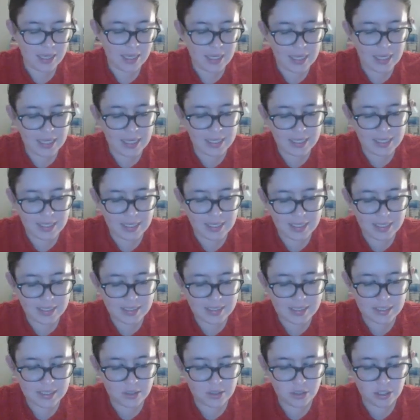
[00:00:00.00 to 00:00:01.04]
In
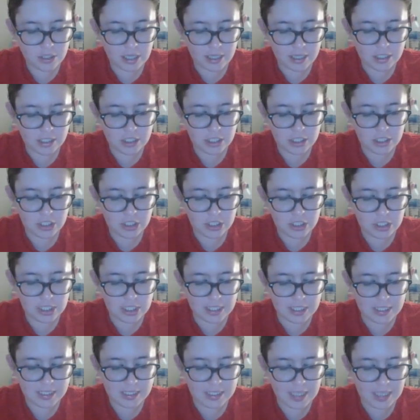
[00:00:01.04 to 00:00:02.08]
his introduction to
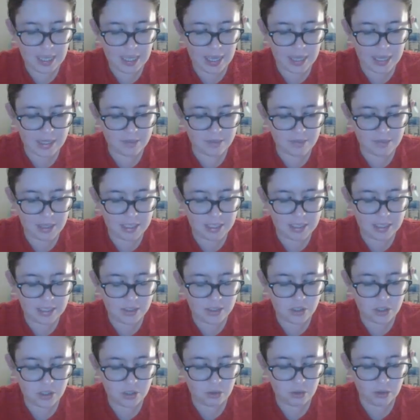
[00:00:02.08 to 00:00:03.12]
this animated
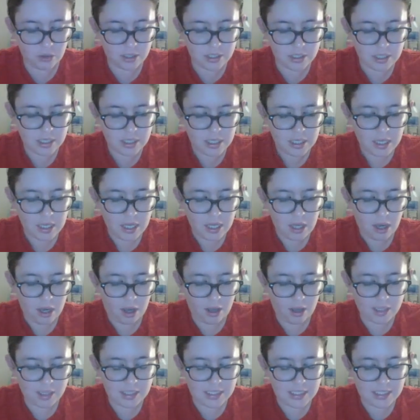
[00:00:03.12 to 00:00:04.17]
short
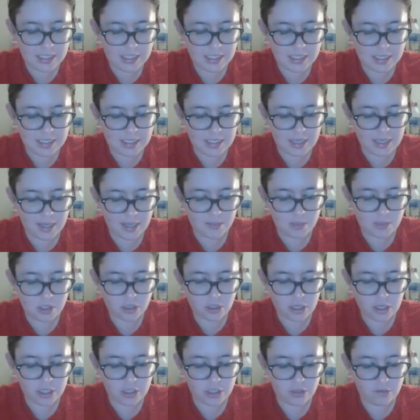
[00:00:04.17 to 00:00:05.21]
on TCM's
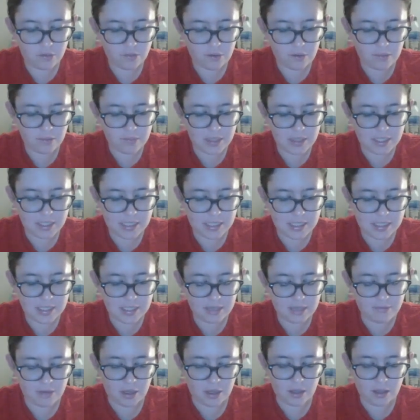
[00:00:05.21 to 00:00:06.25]
Treasure from the
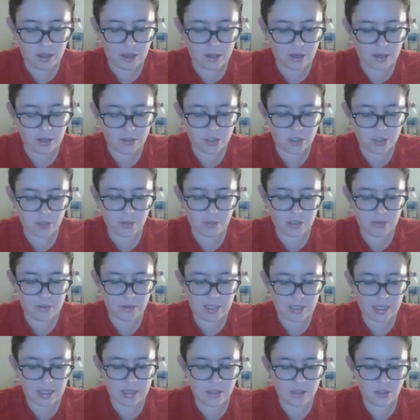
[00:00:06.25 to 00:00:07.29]
Disney Vault on October
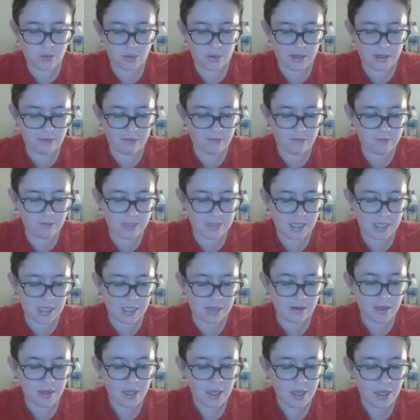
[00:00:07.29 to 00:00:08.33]
28,
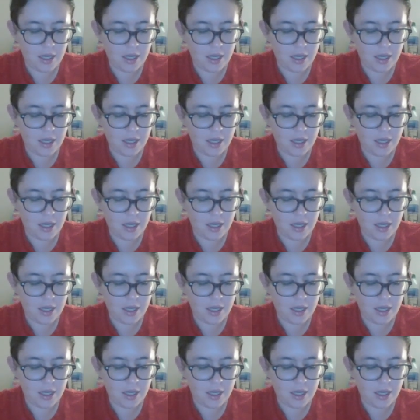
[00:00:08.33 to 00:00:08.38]
2015,